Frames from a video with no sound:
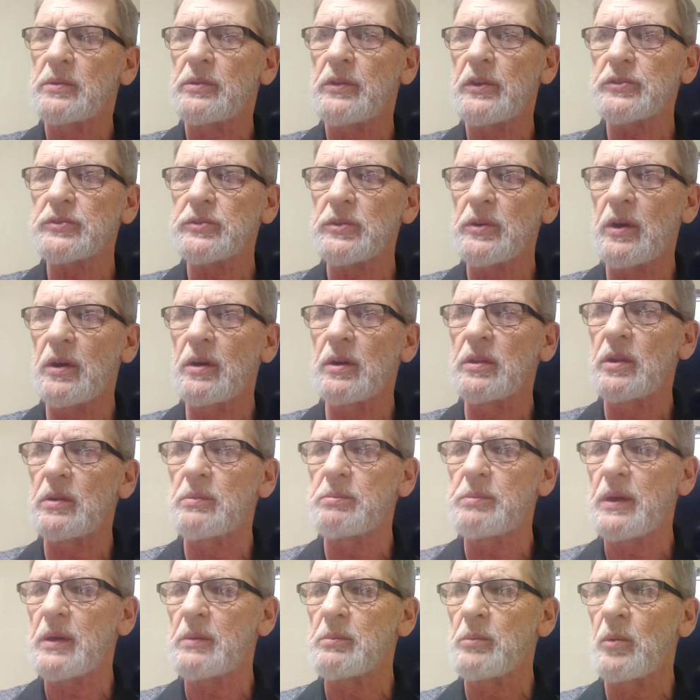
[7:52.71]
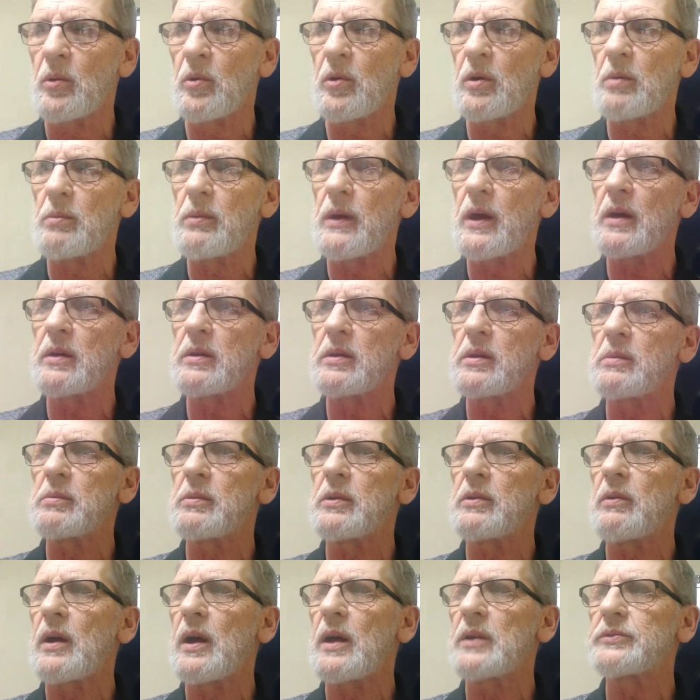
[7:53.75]
Let's learn a little bit more about
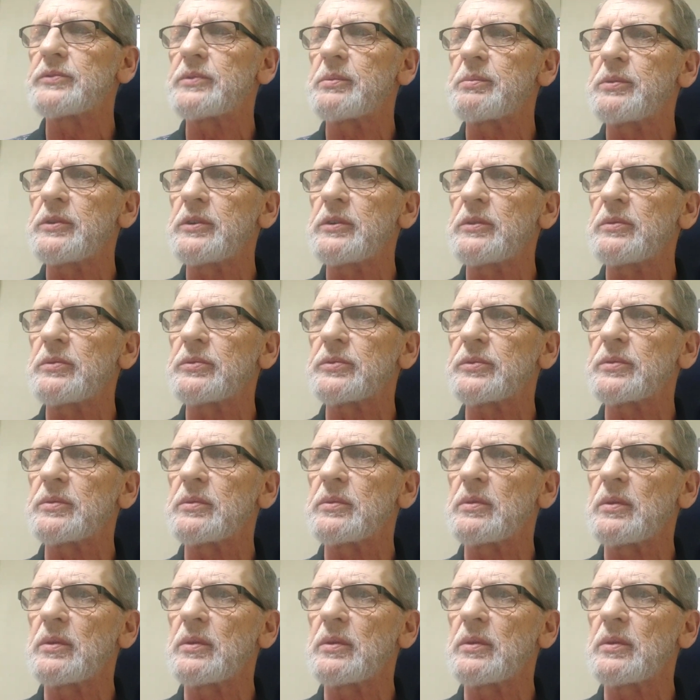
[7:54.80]
human rights abuse.